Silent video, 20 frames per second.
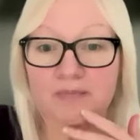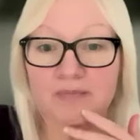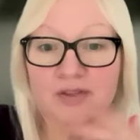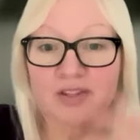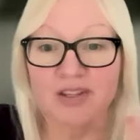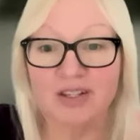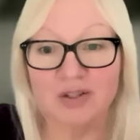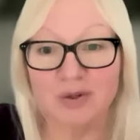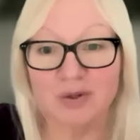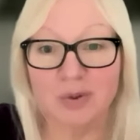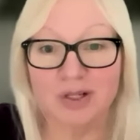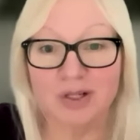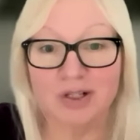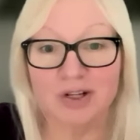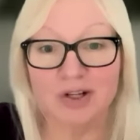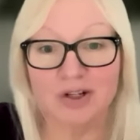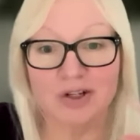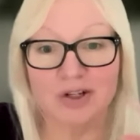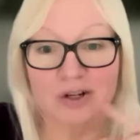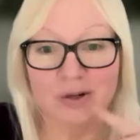This
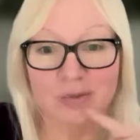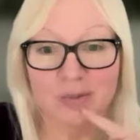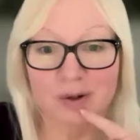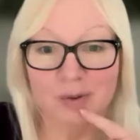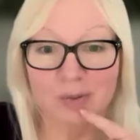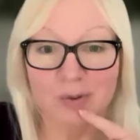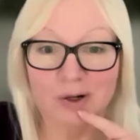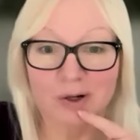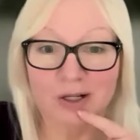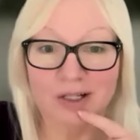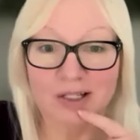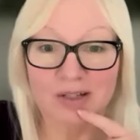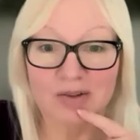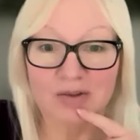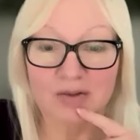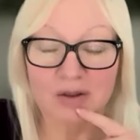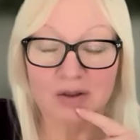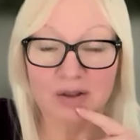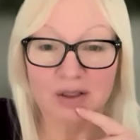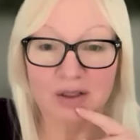question should have been worded
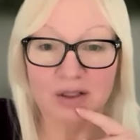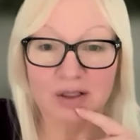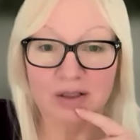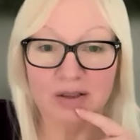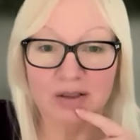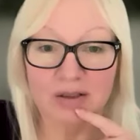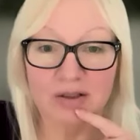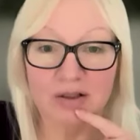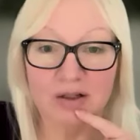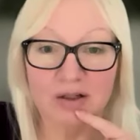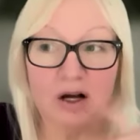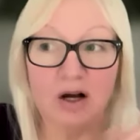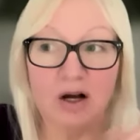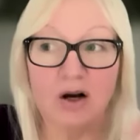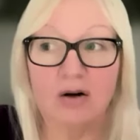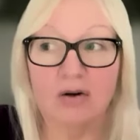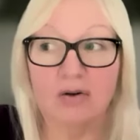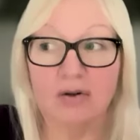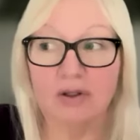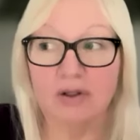differently.
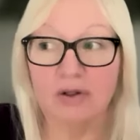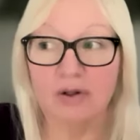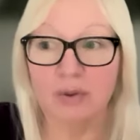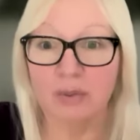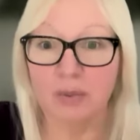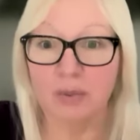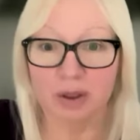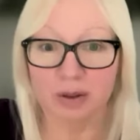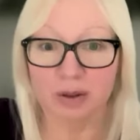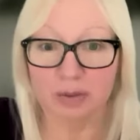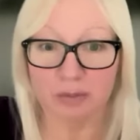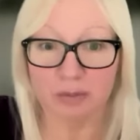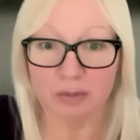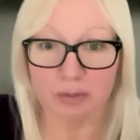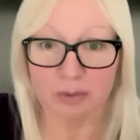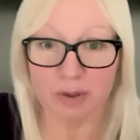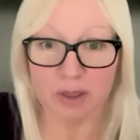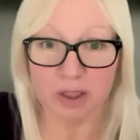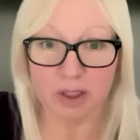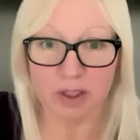Oh, you know what?
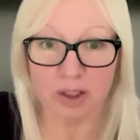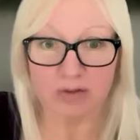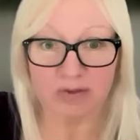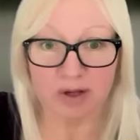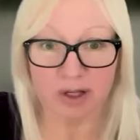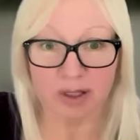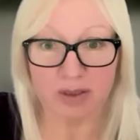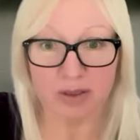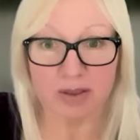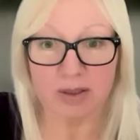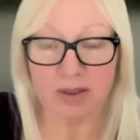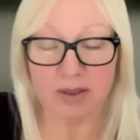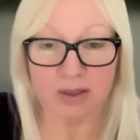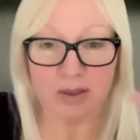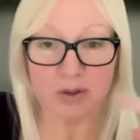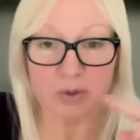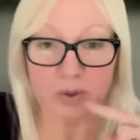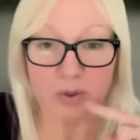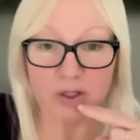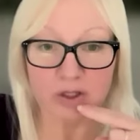We should have asked this
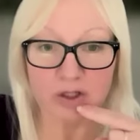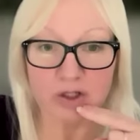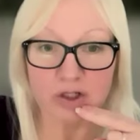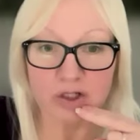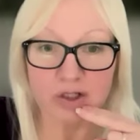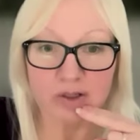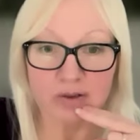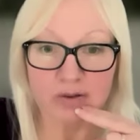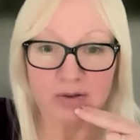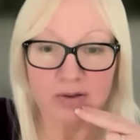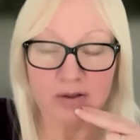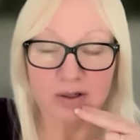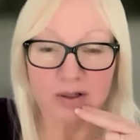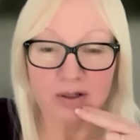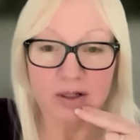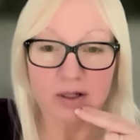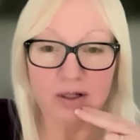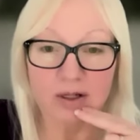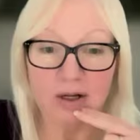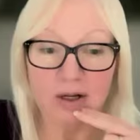question.
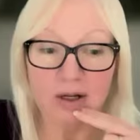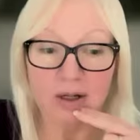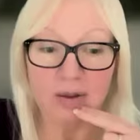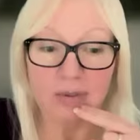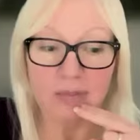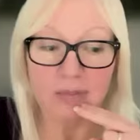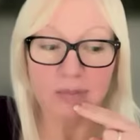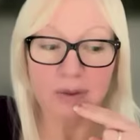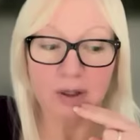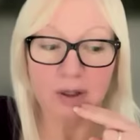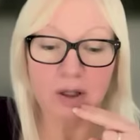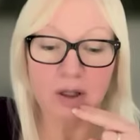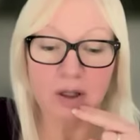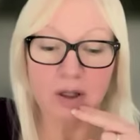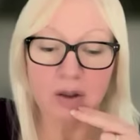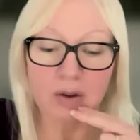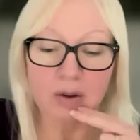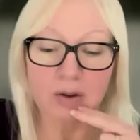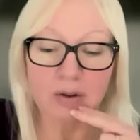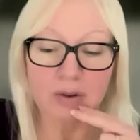
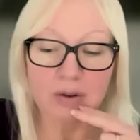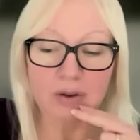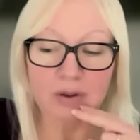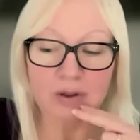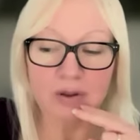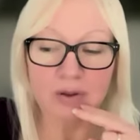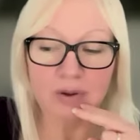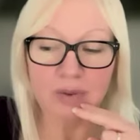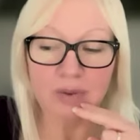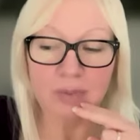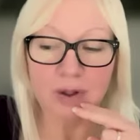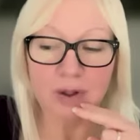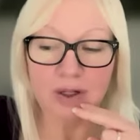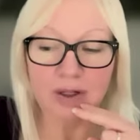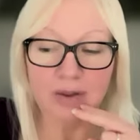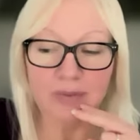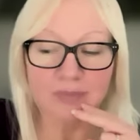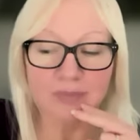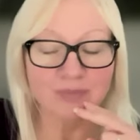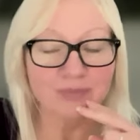Oh, you know
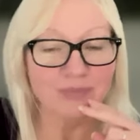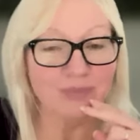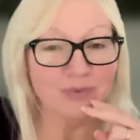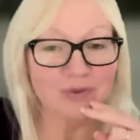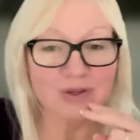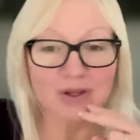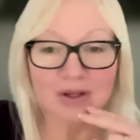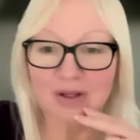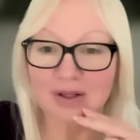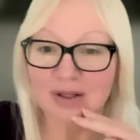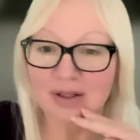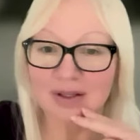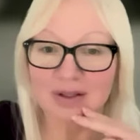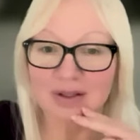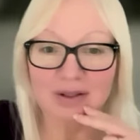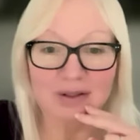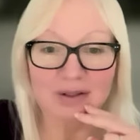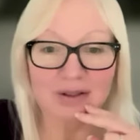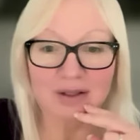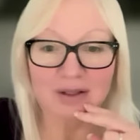what?
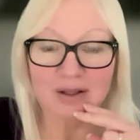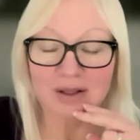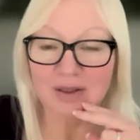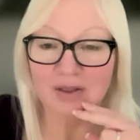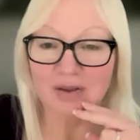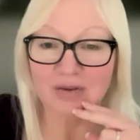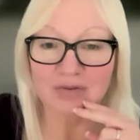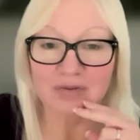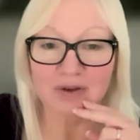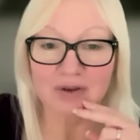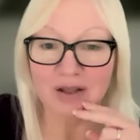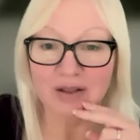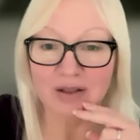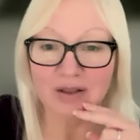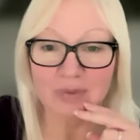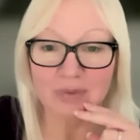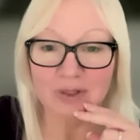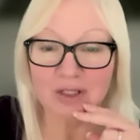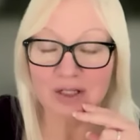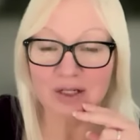The fact that
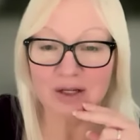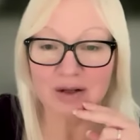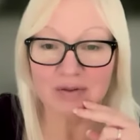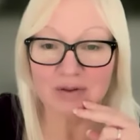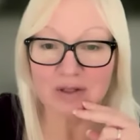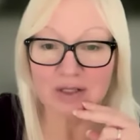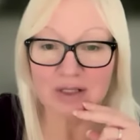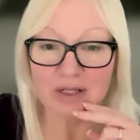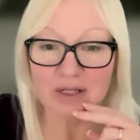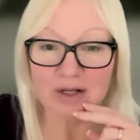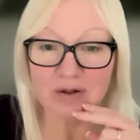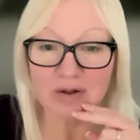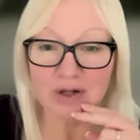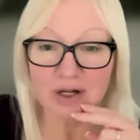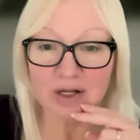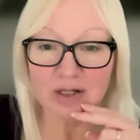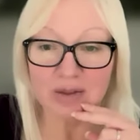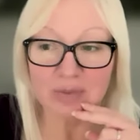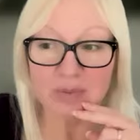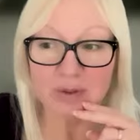we didn't have a
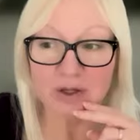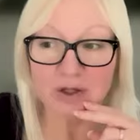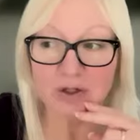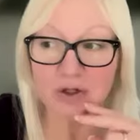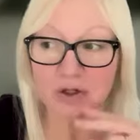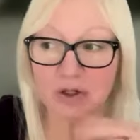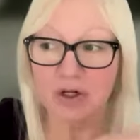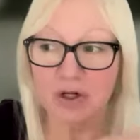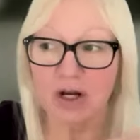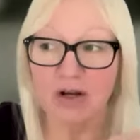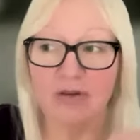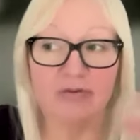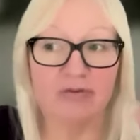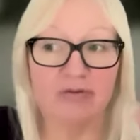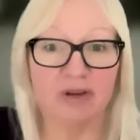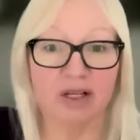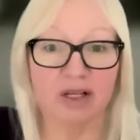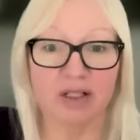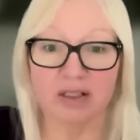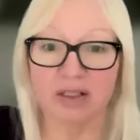standardized measure
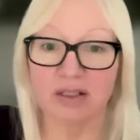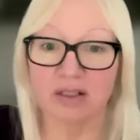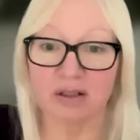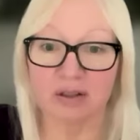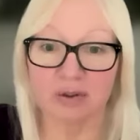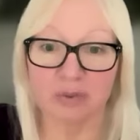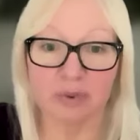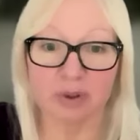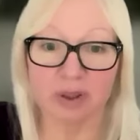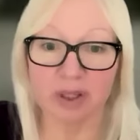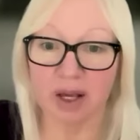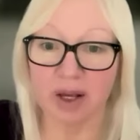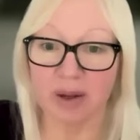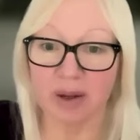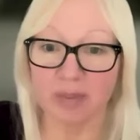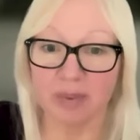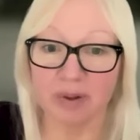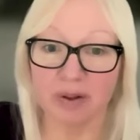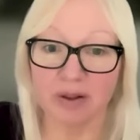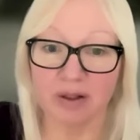affected the
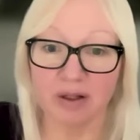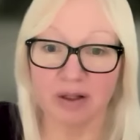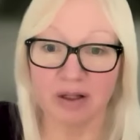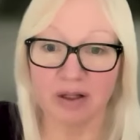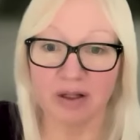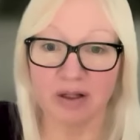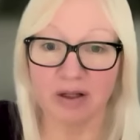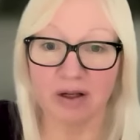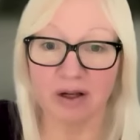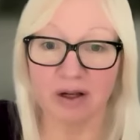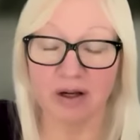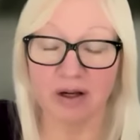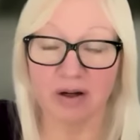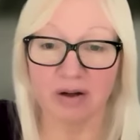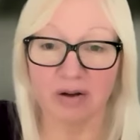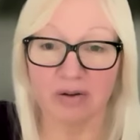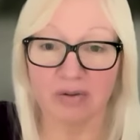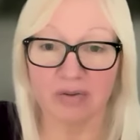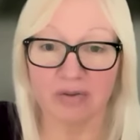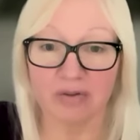reliability
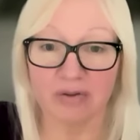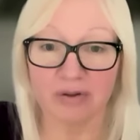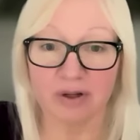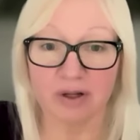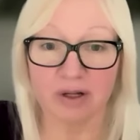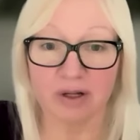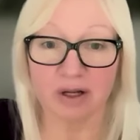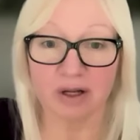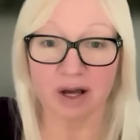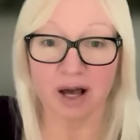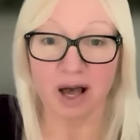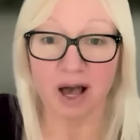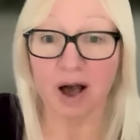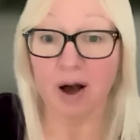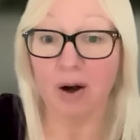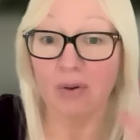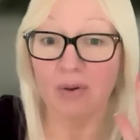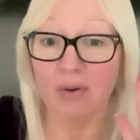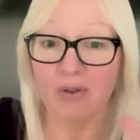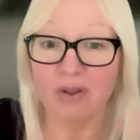of
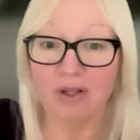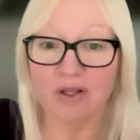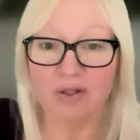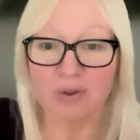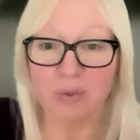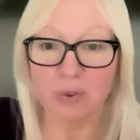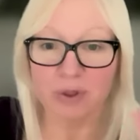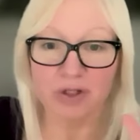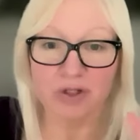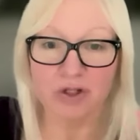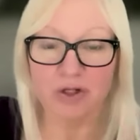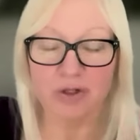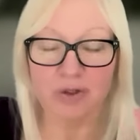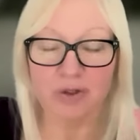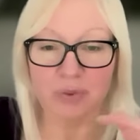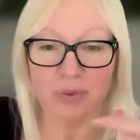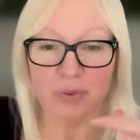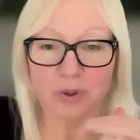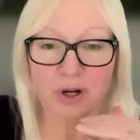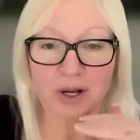how these
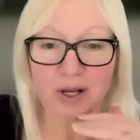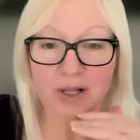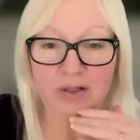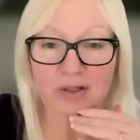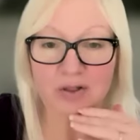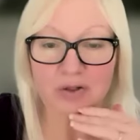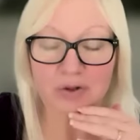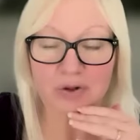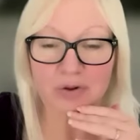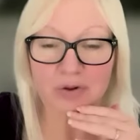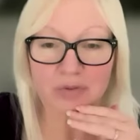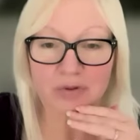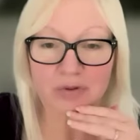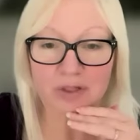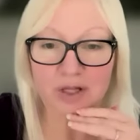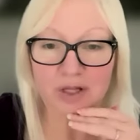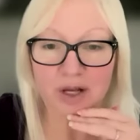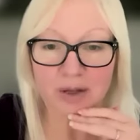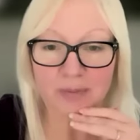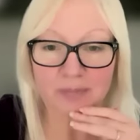questions were answered over
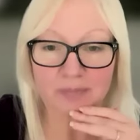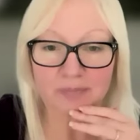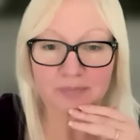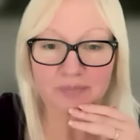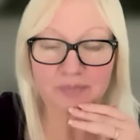time